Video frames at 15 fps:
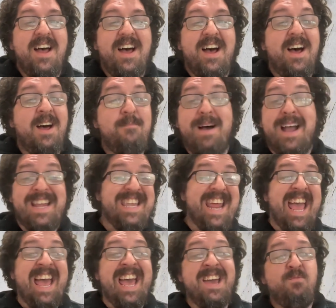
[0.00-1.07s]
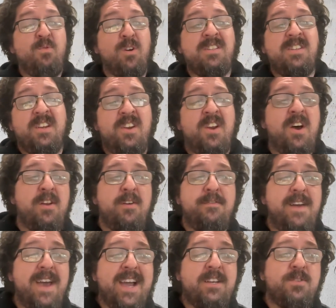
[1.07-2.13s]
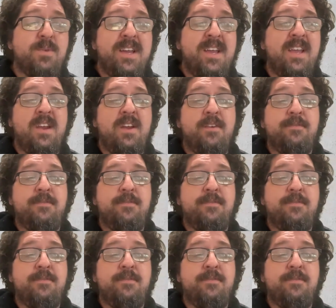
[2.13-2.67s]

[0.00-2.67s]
My dad worked in an auto factory,